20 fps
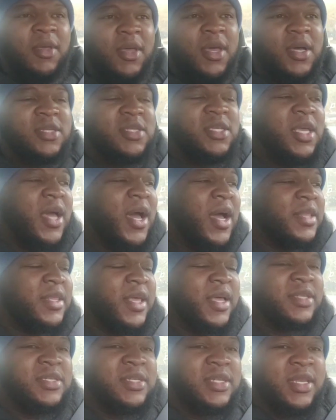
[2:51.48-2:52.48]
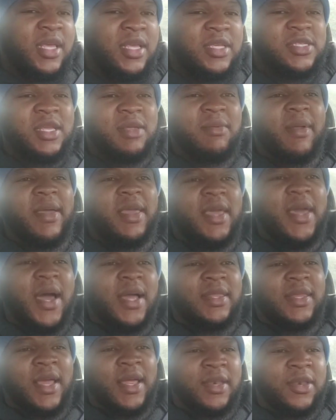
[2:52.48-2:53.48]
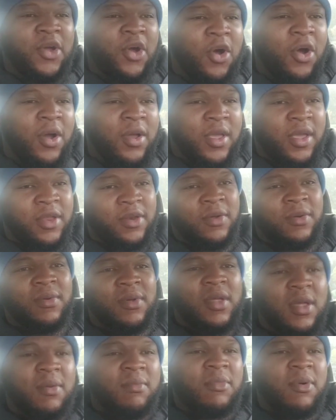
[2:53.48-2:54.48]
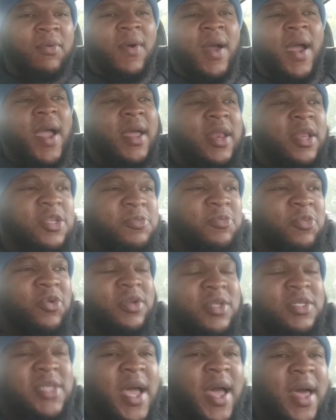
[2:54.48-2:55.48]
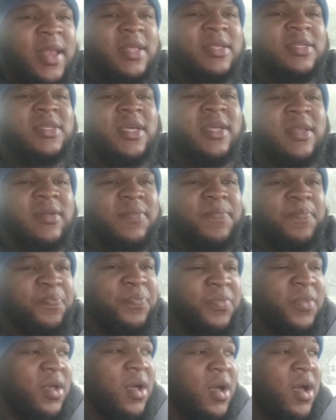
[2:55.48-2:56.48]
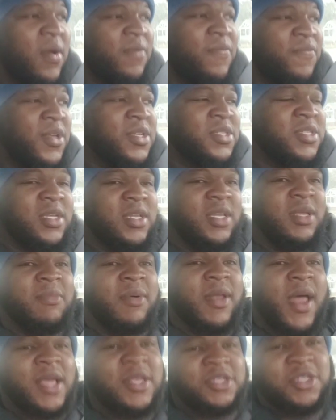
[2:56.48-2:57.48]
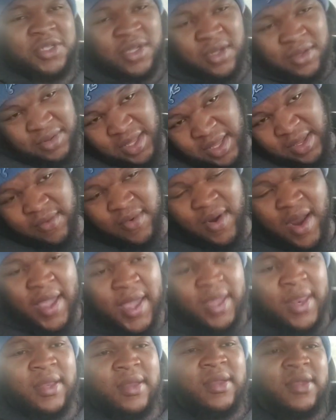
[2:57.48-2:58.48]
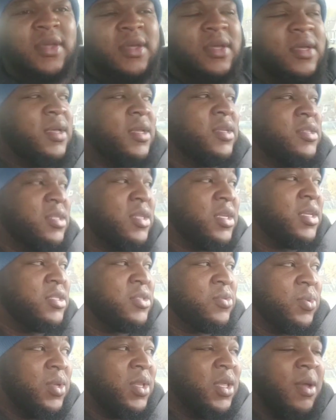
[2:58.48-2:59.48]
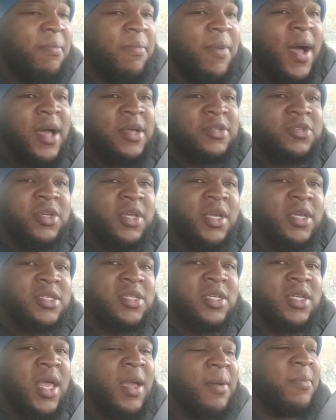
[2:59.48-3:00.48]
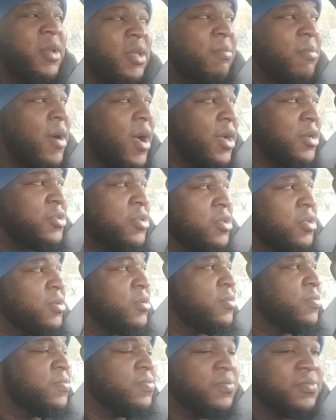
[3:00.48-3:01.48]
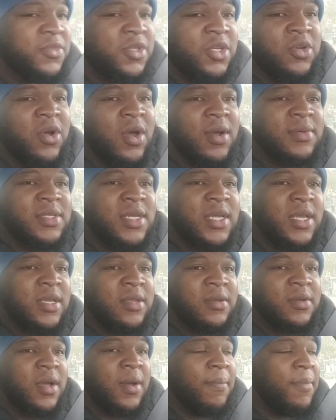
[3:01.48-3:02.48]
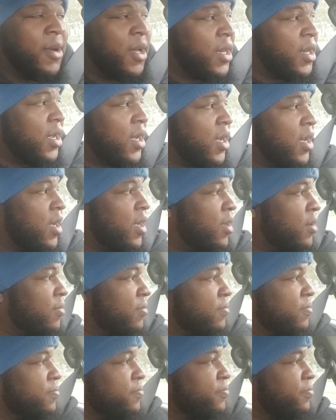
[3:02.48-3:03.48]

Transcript: because he got that, he seemed like he got that dog in him. But Ryan is more talented physically, but I just don't think Ryan is really a boxer. He a celebrity boxer. You know what I'm saying? But